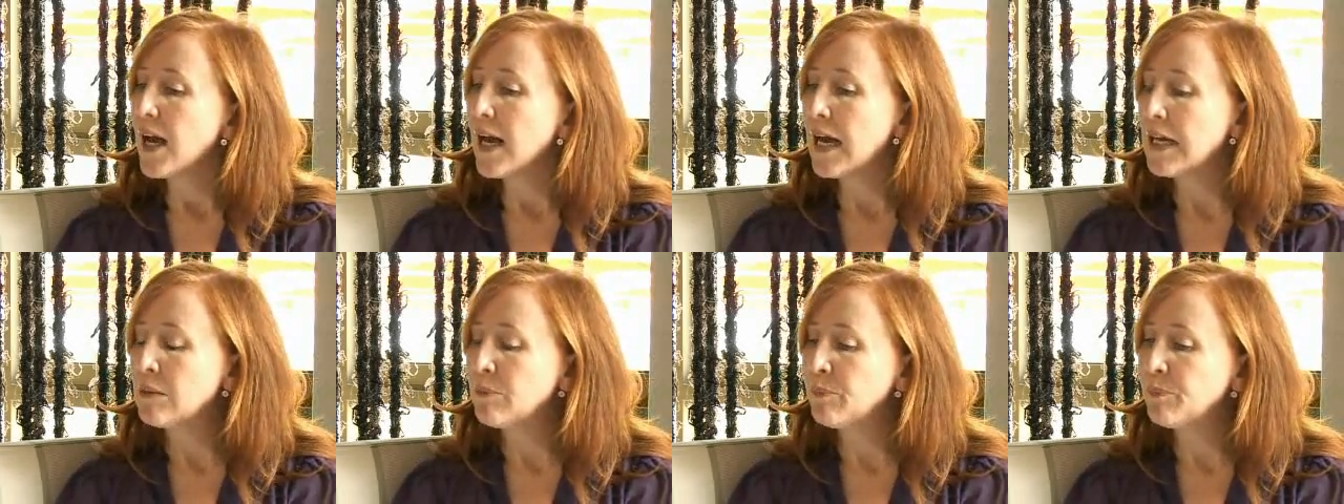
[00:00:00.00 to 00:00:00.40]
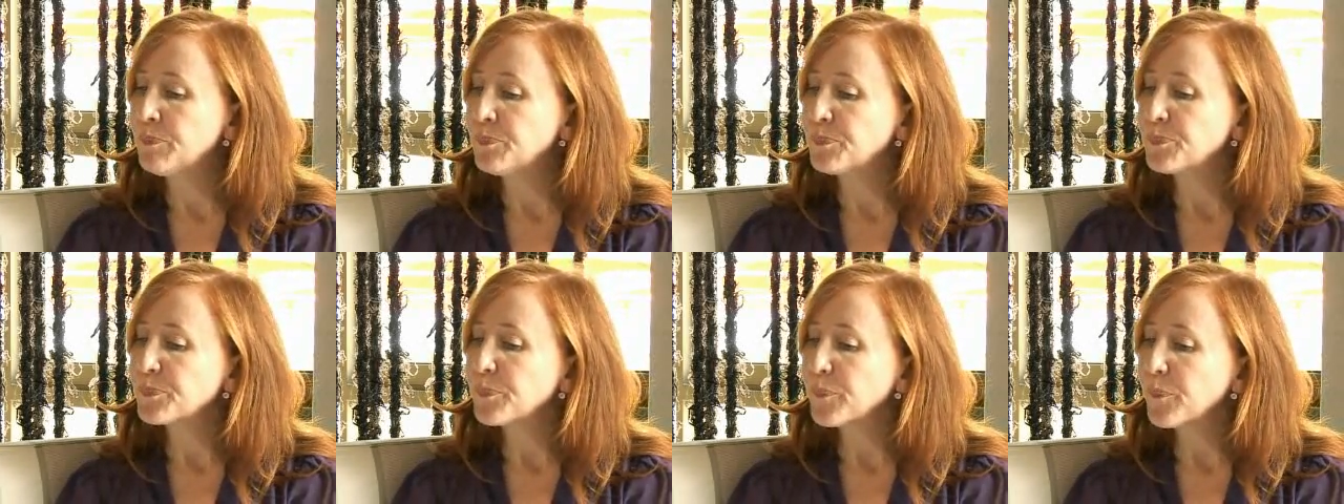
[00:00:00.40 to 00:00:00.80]

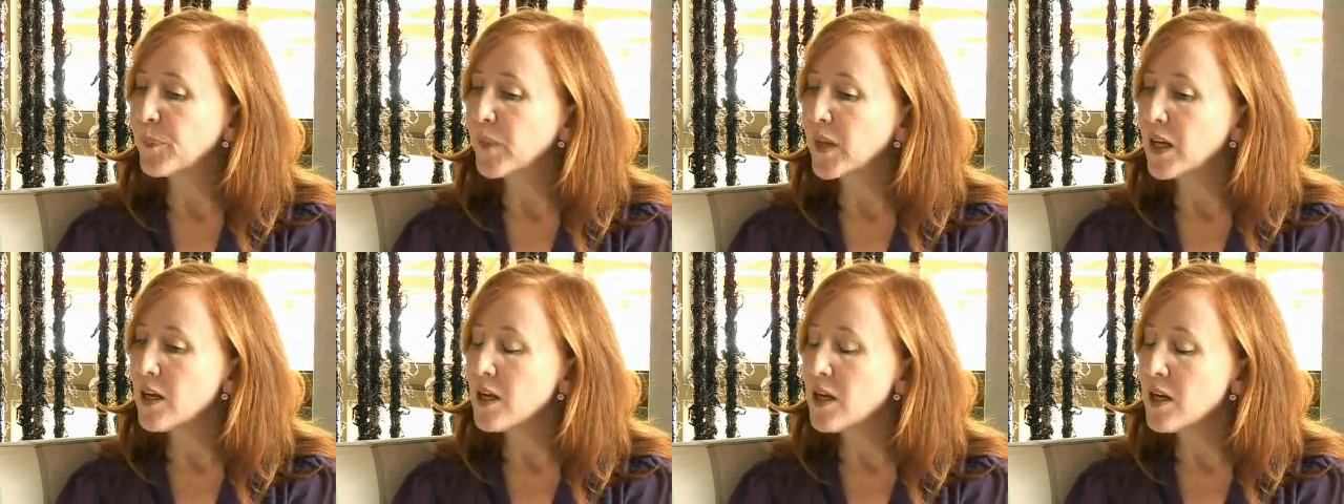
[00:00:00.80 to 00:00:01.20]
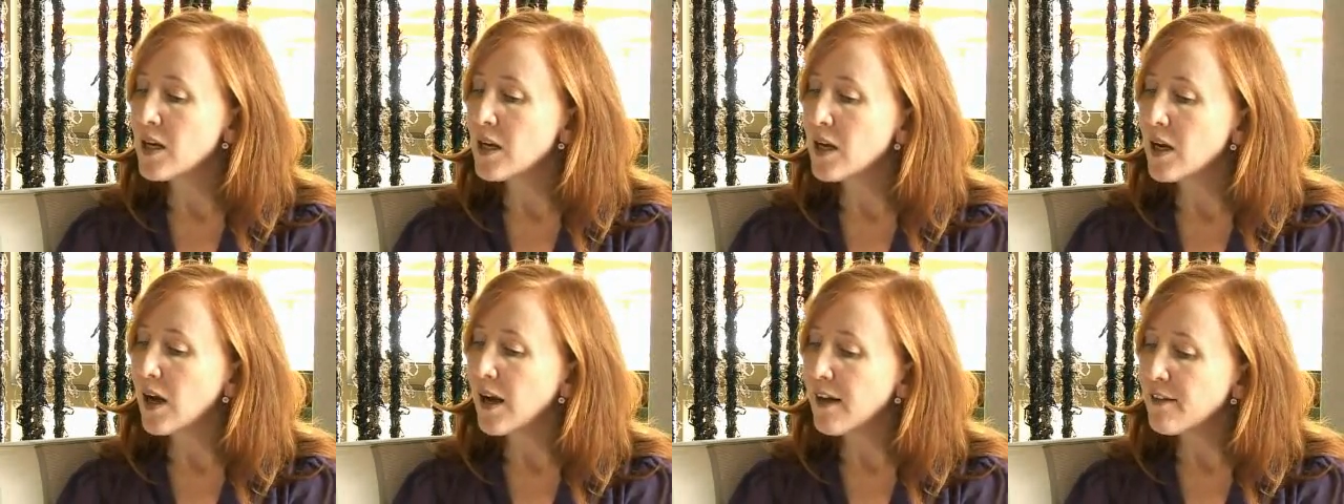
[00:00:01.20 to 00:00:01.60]

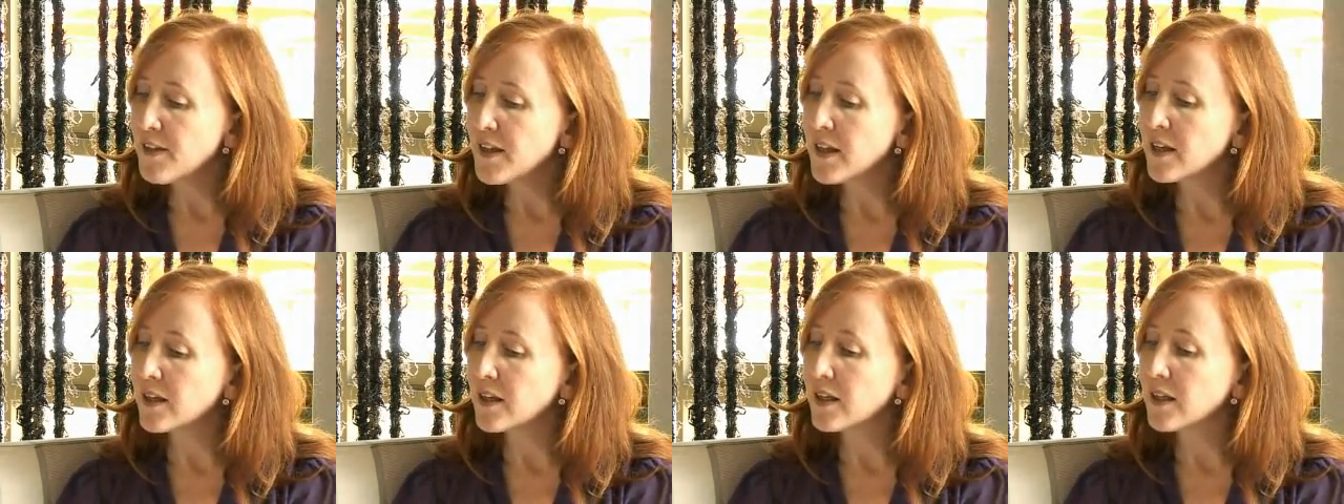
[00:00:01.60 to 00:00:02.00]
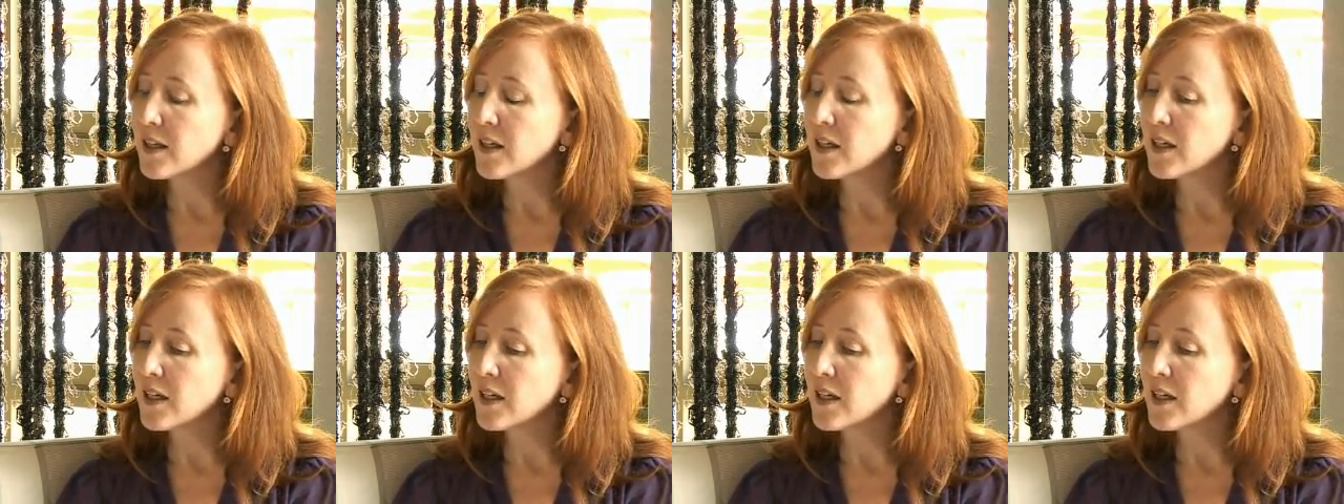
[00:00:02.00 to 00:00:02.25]
I think